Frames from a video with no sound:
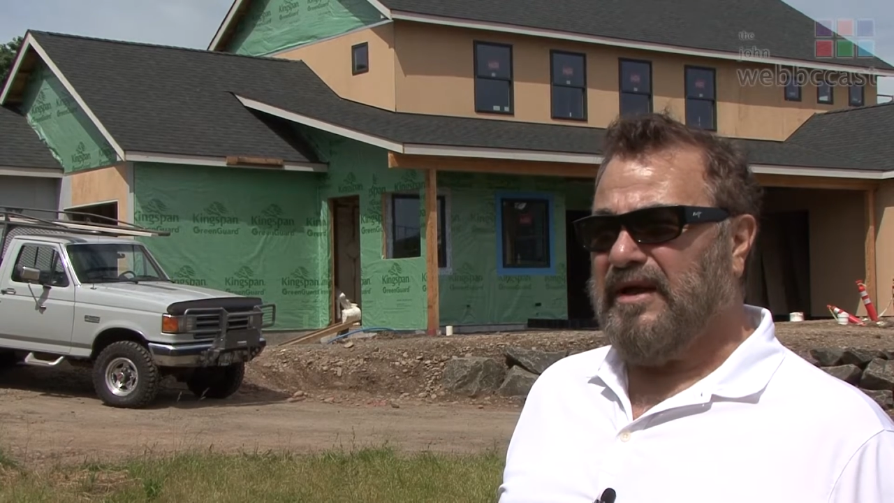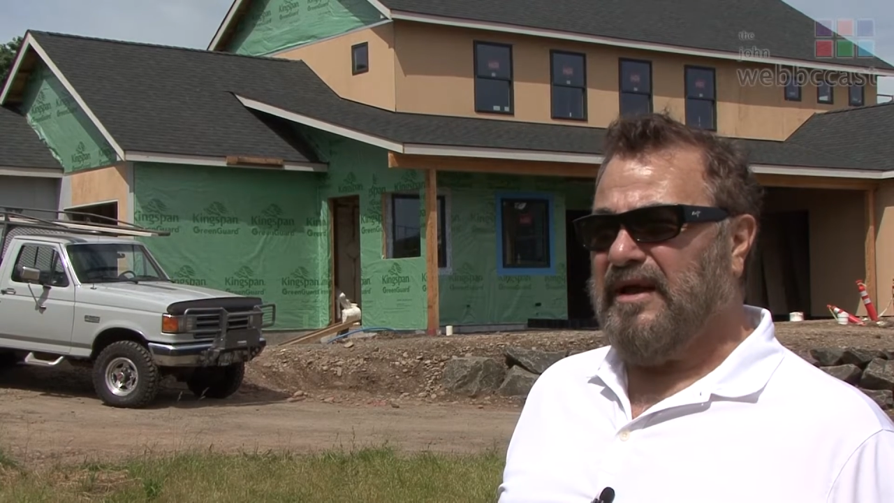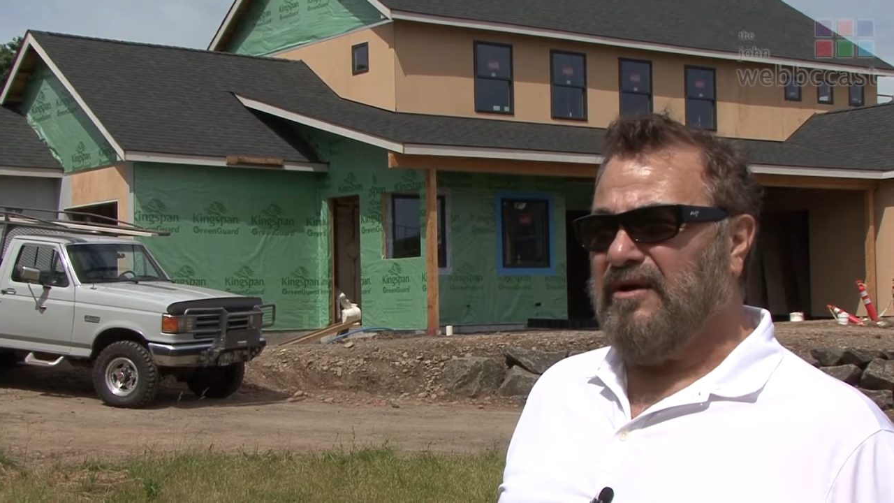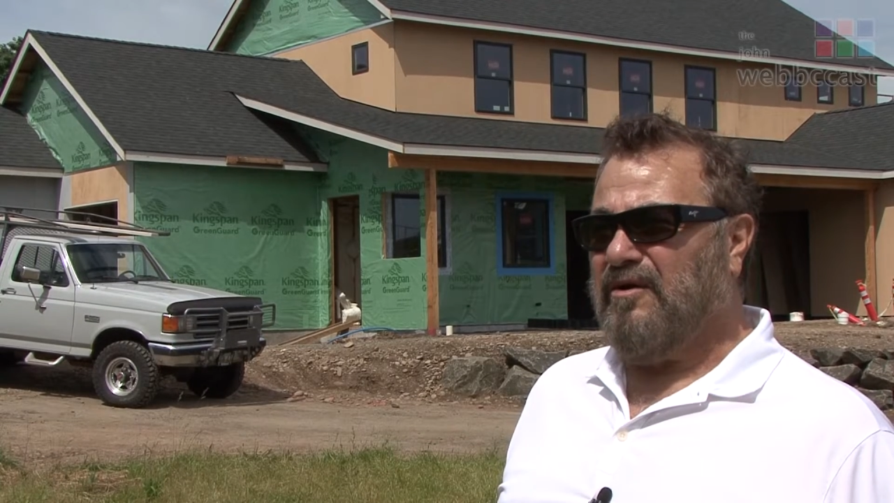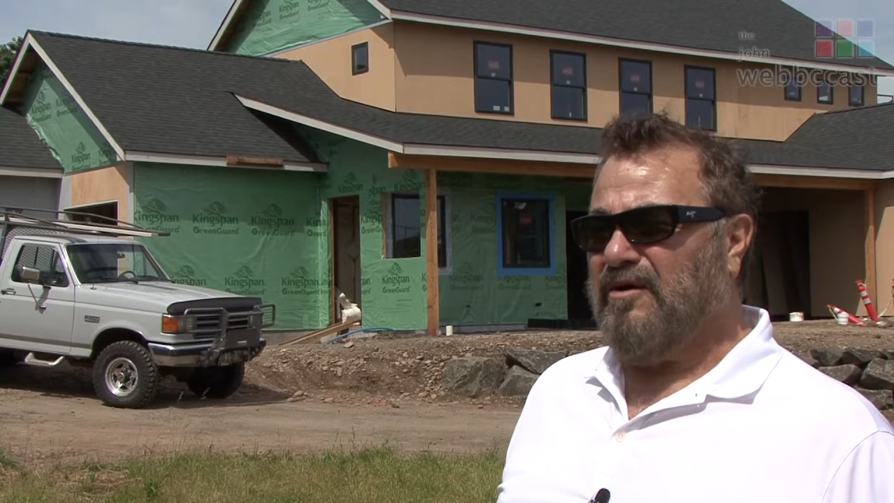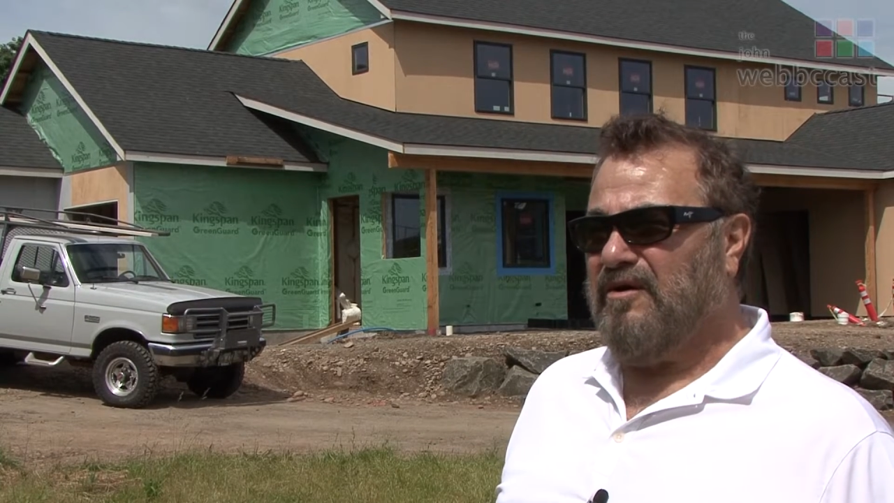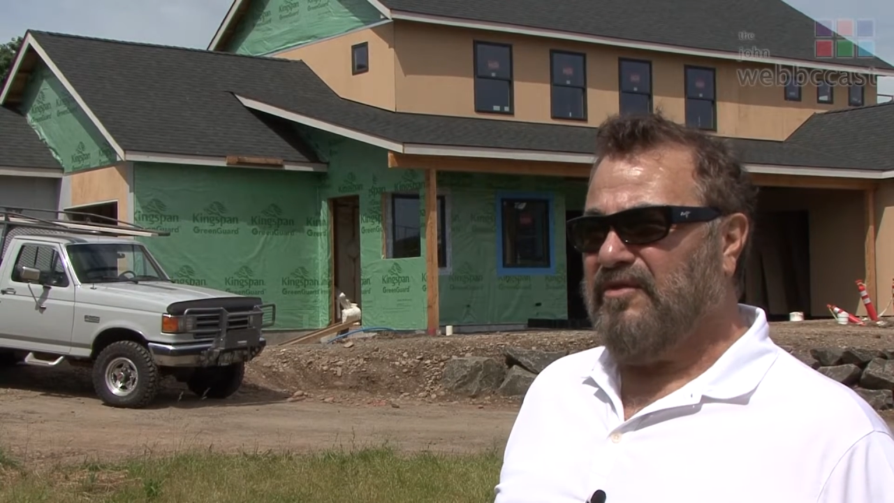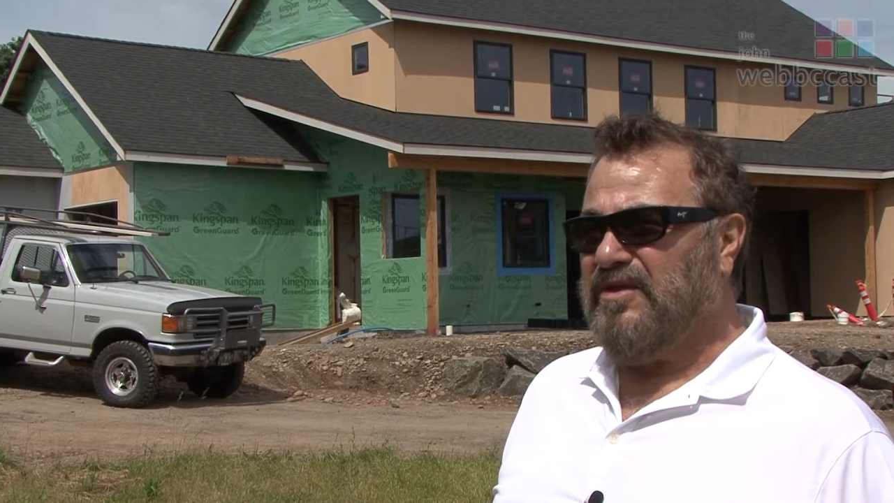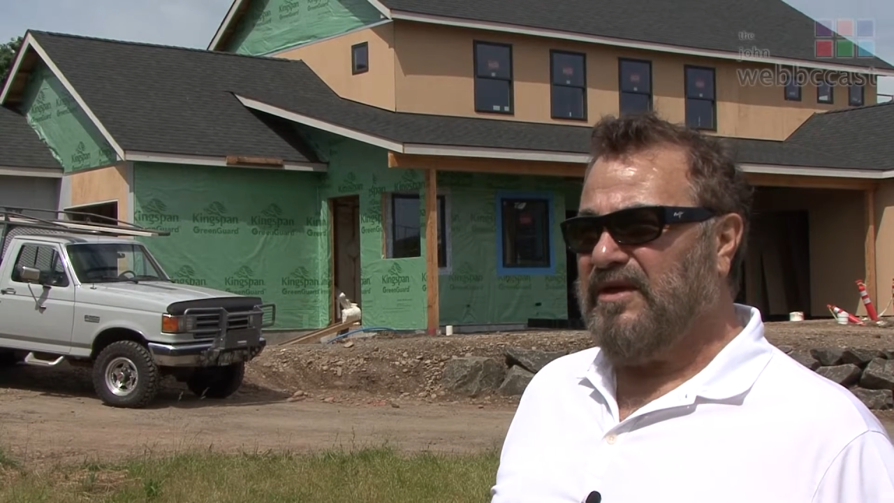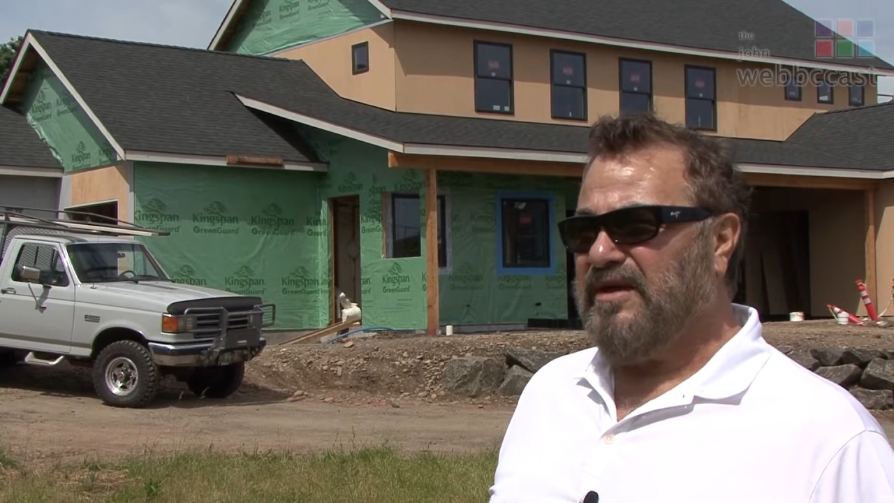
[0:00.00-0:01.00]
and
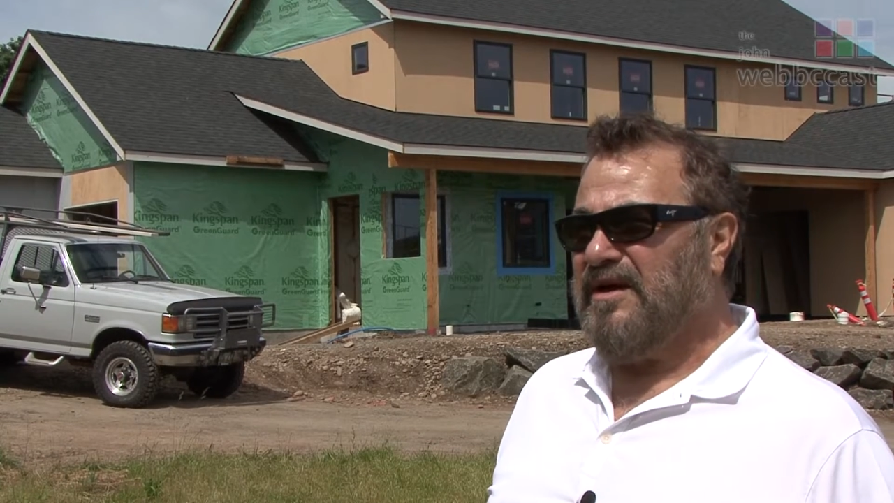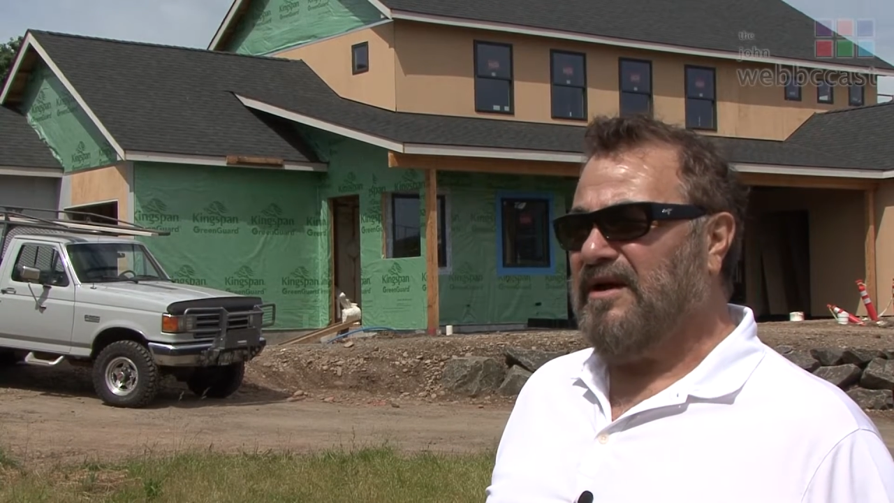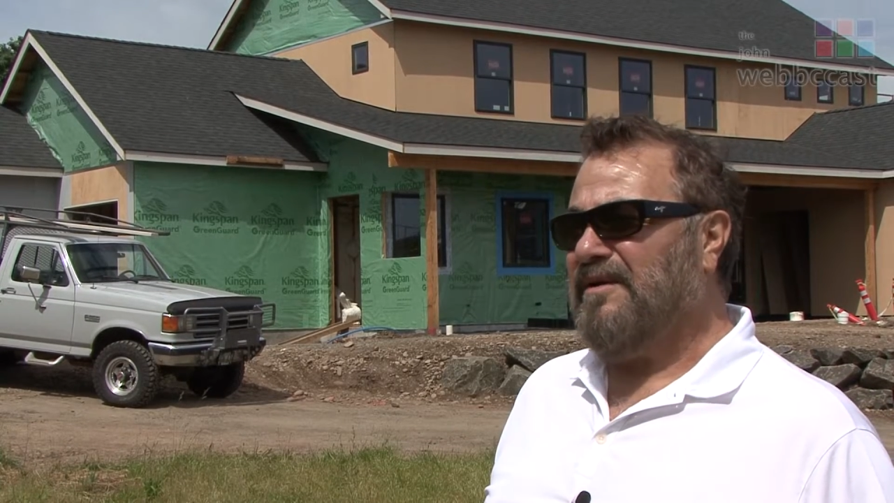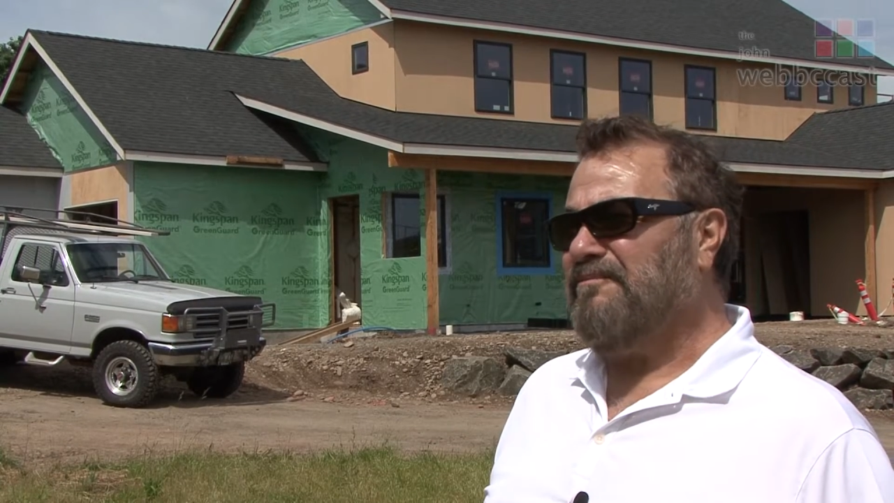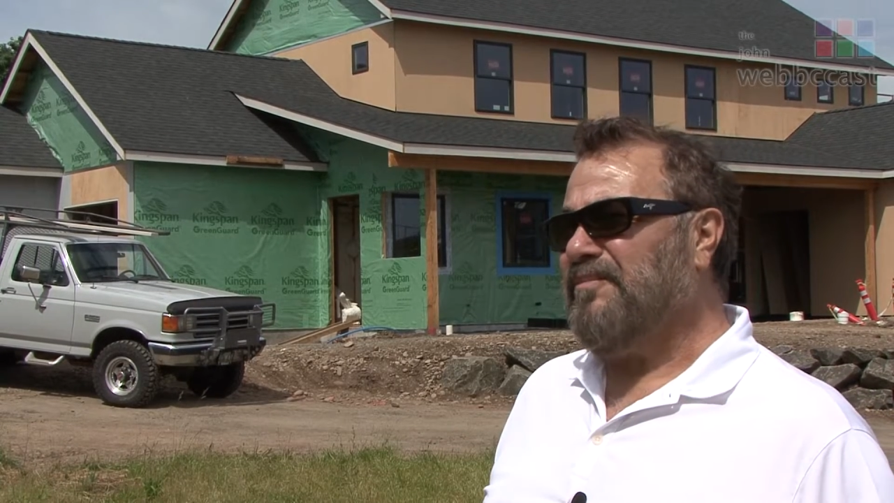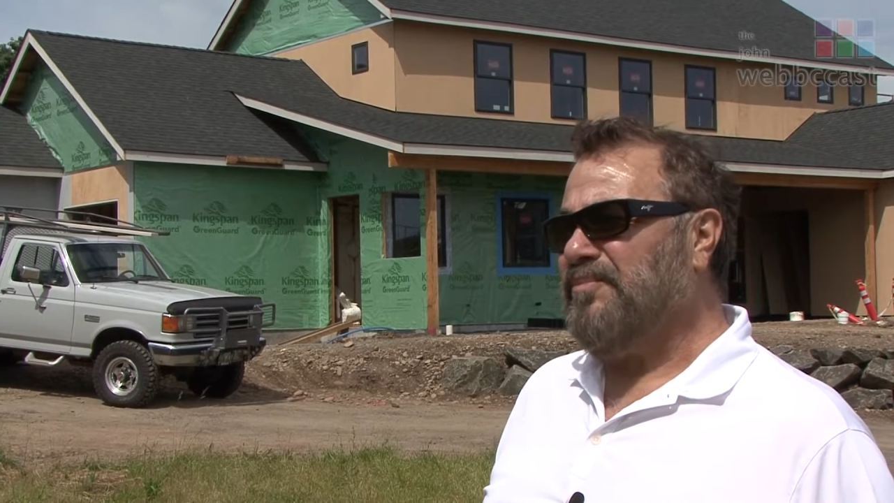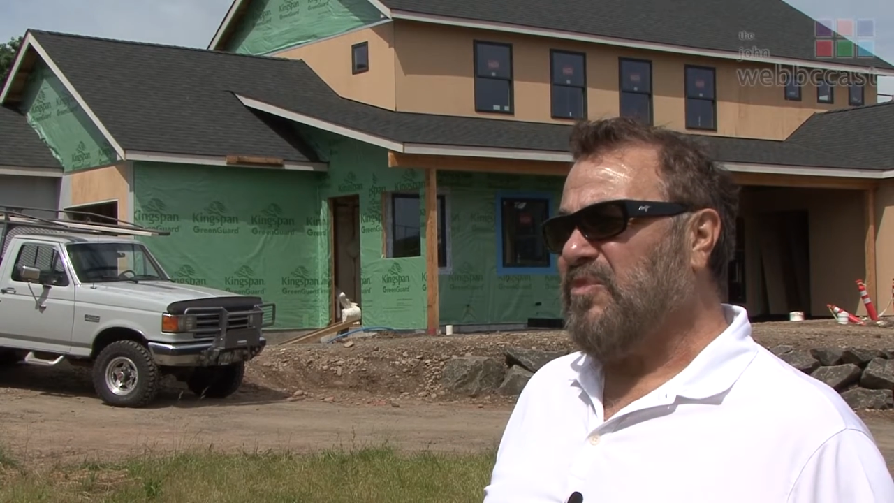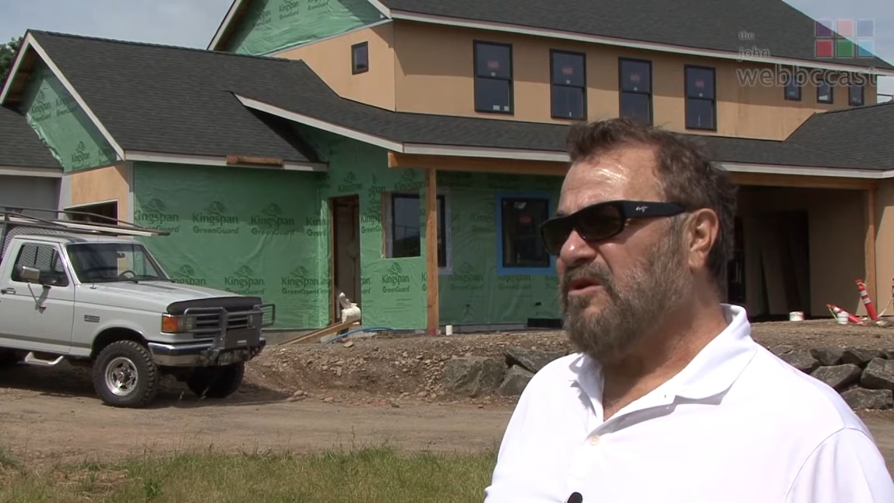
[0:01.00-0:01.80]
all the